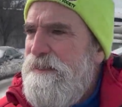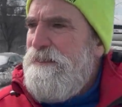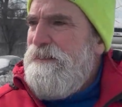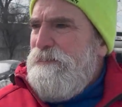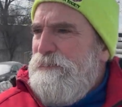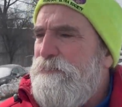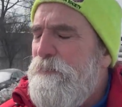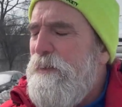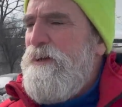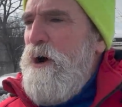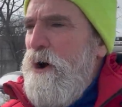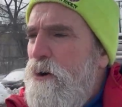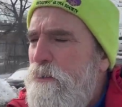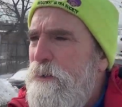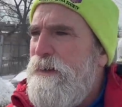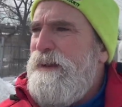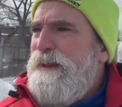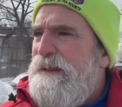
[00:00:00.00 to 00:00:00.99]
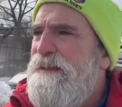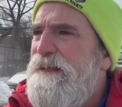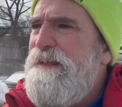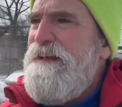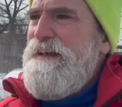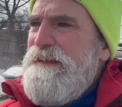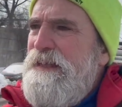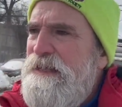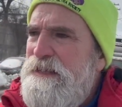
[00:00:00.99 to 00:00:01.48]
There's McCohen
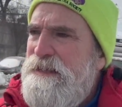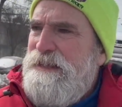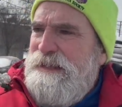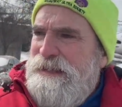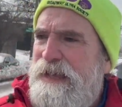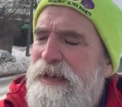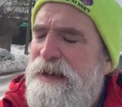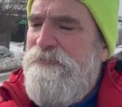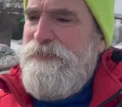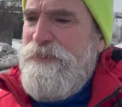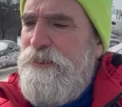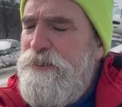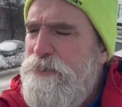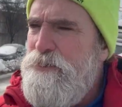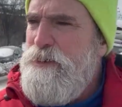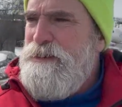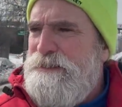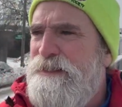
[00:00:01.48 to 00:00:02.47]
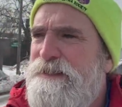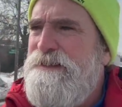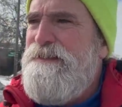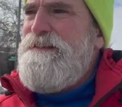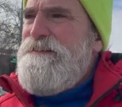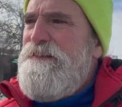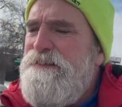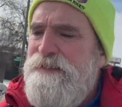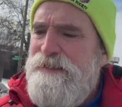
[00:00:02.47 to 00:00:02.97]
Avenue
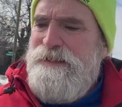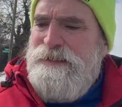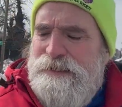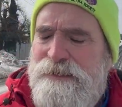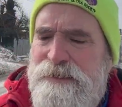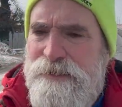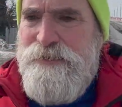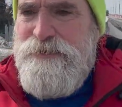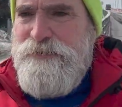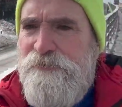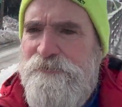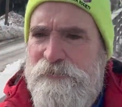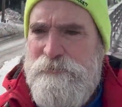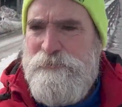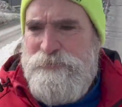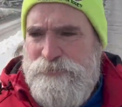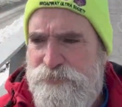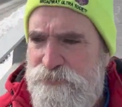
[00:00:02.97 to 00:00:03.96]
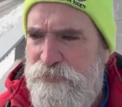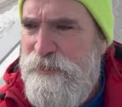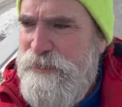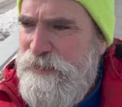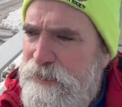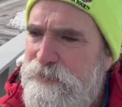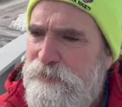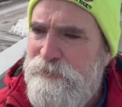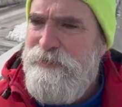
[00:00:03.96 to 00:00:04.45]
is the first street
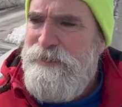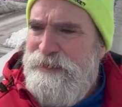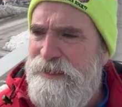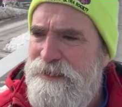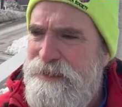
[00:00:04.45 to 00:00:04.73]
here.